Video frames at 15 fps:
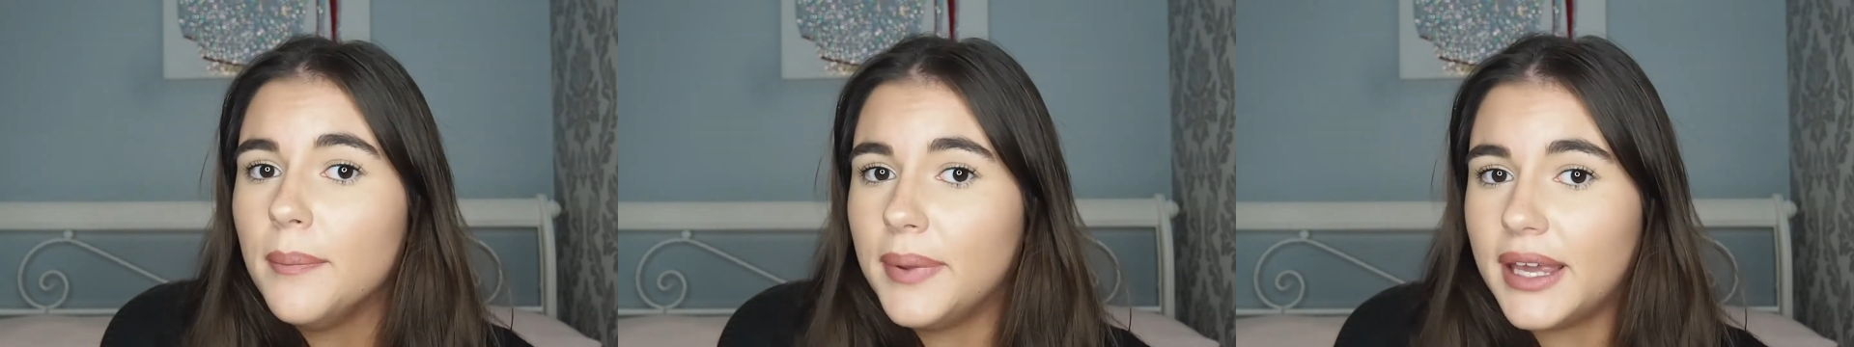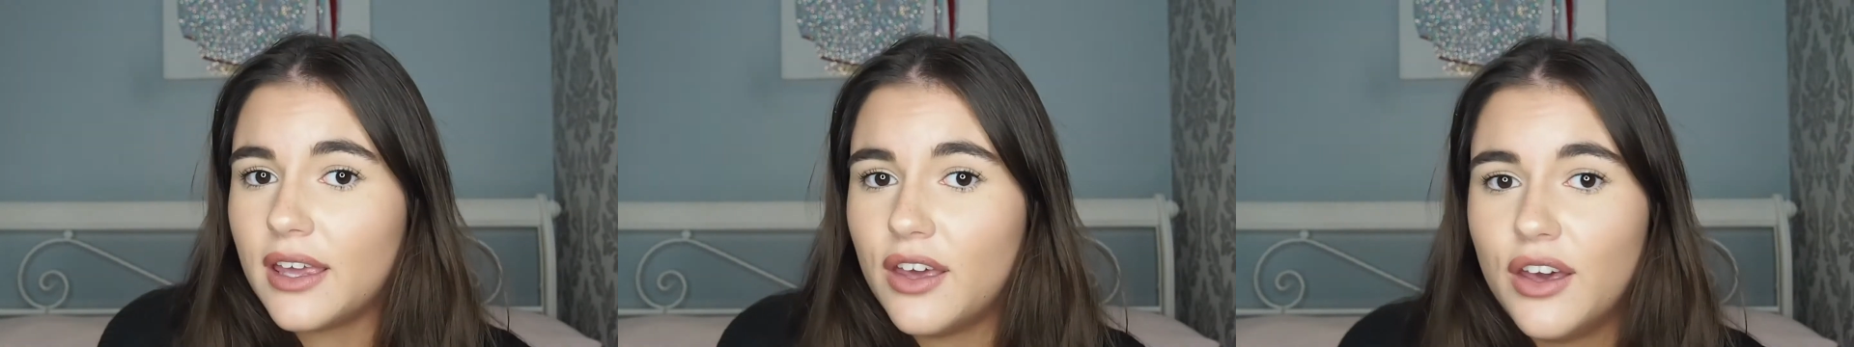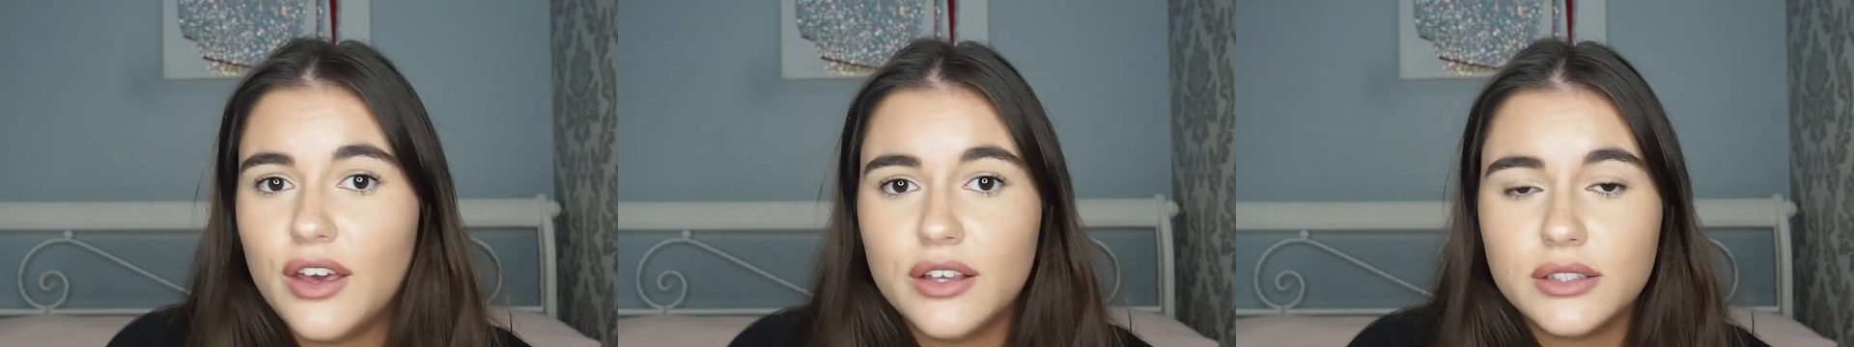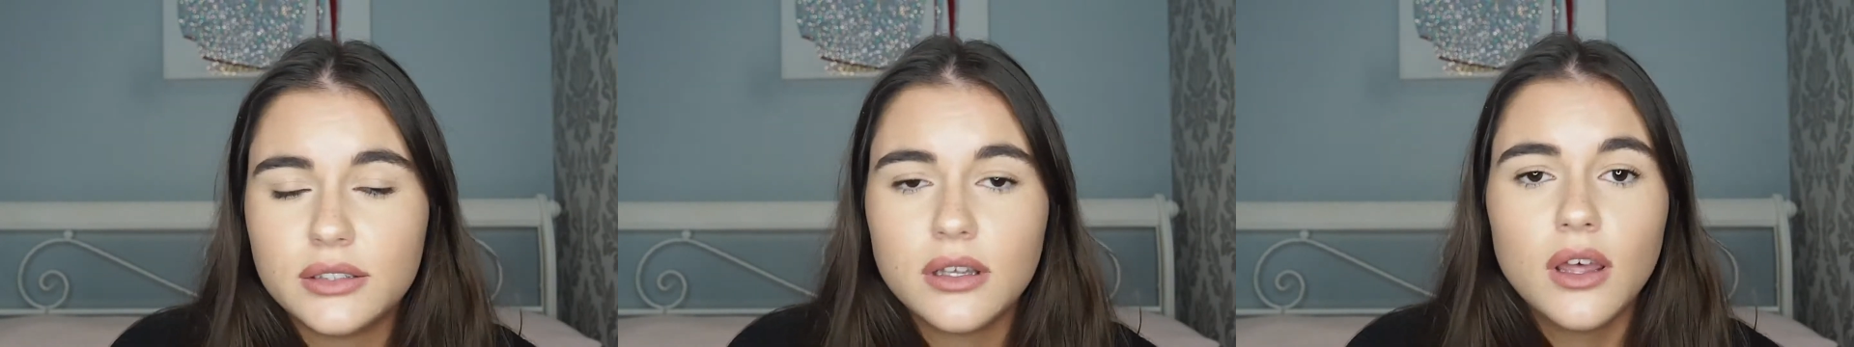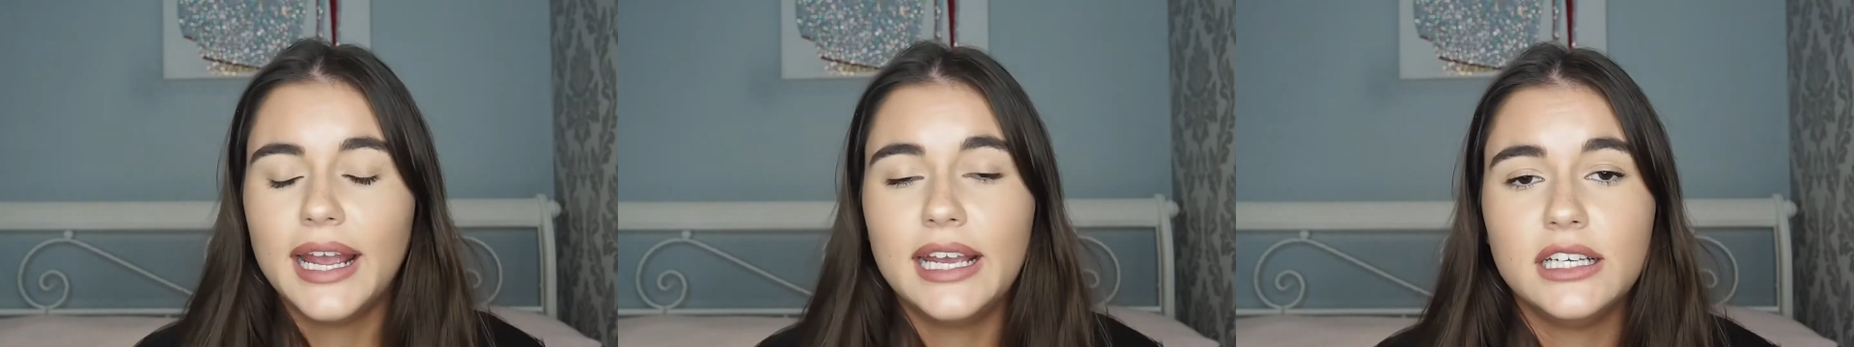
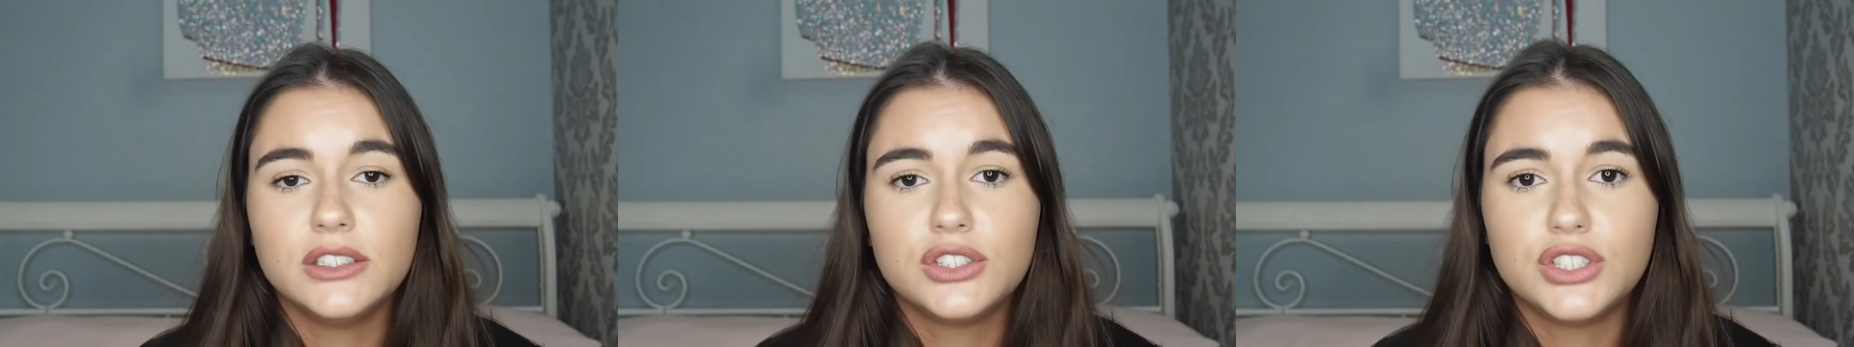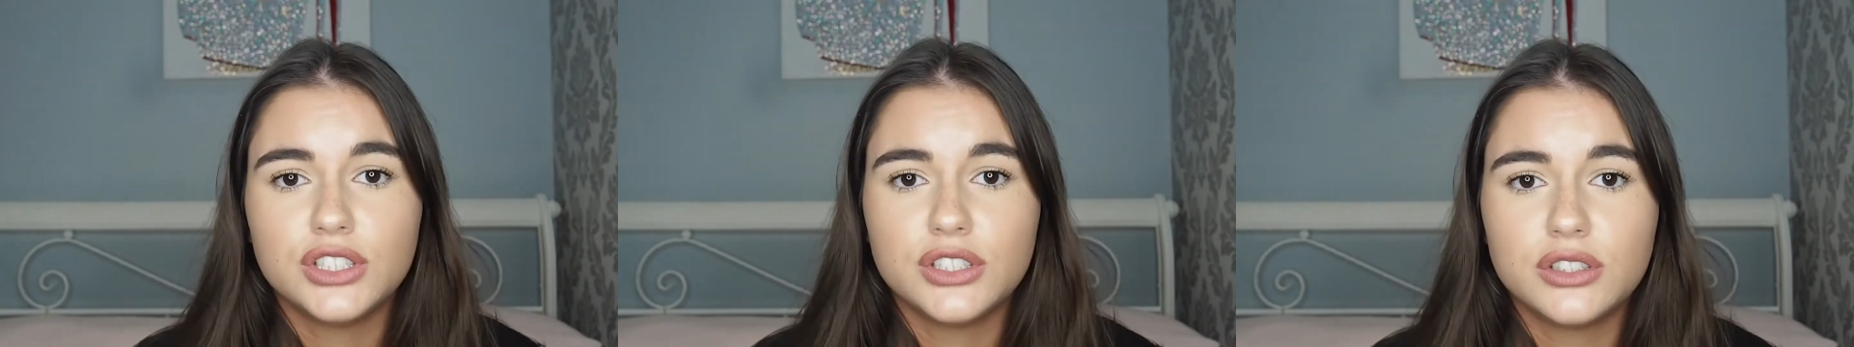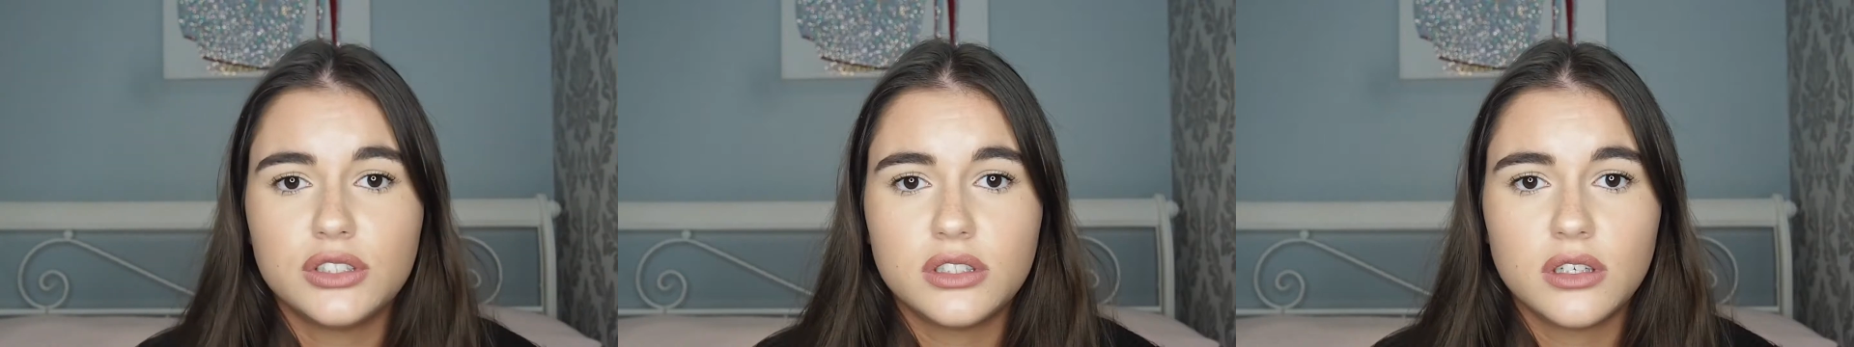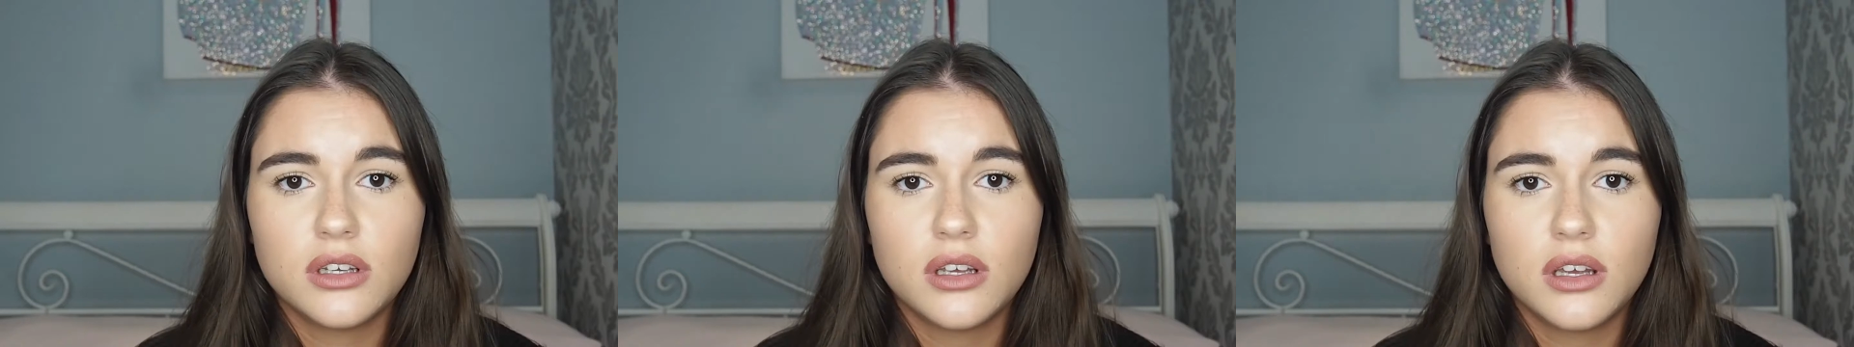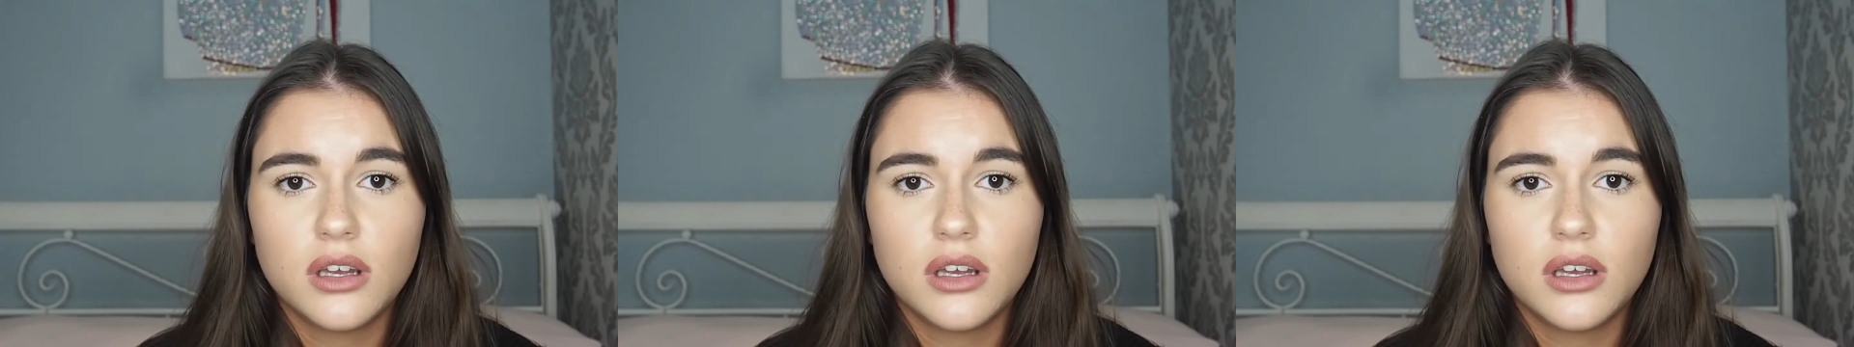because it's just,